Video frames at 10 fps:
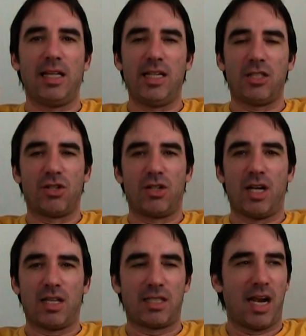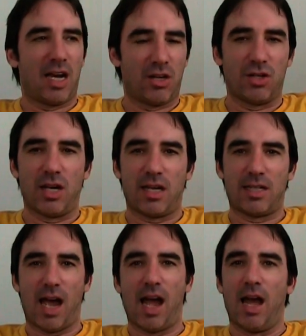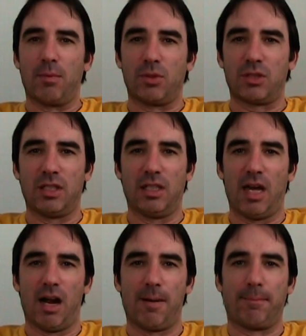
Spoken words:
Eastern Standard Time. We'll see you there.